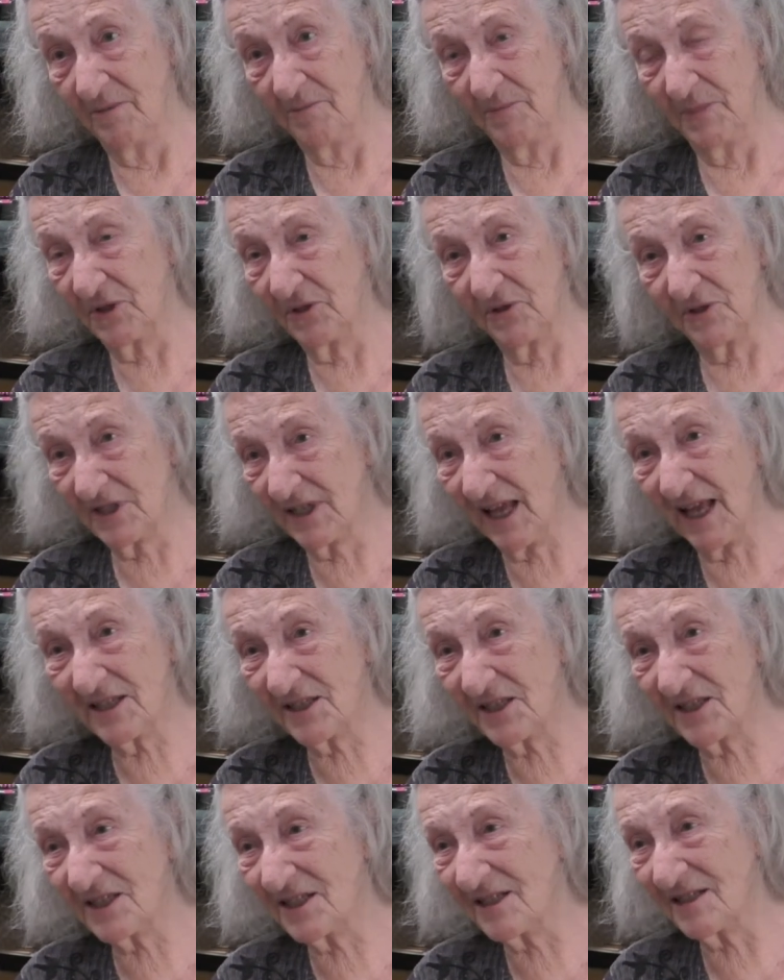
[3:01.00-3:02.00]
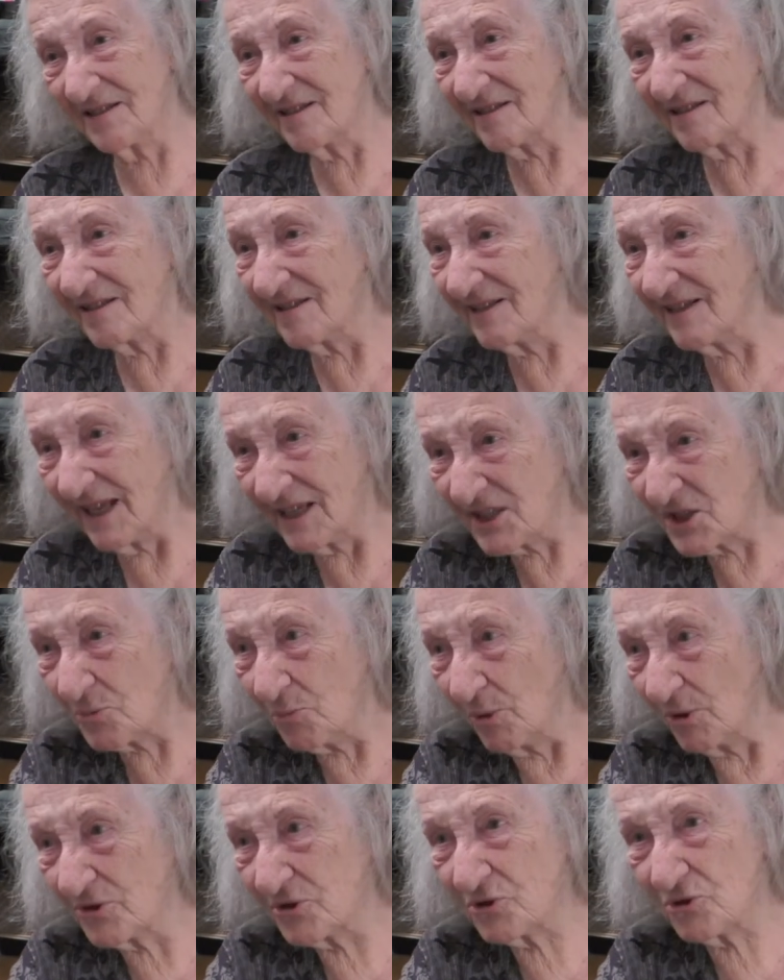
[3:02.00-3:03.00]
because that's
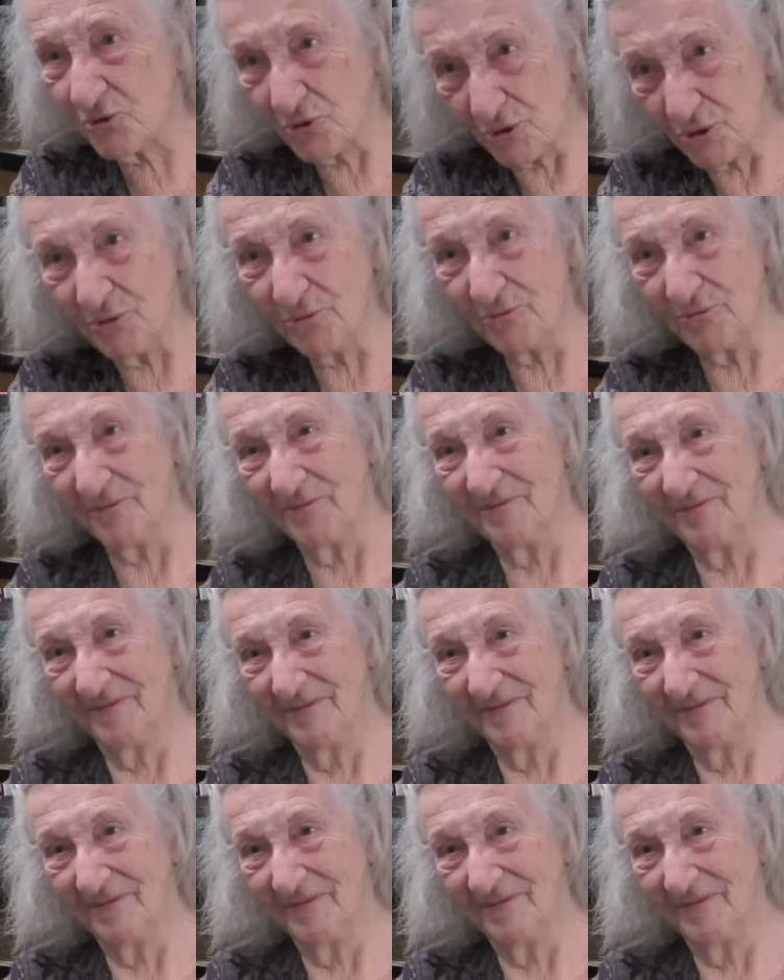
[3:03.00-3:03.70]
what's true.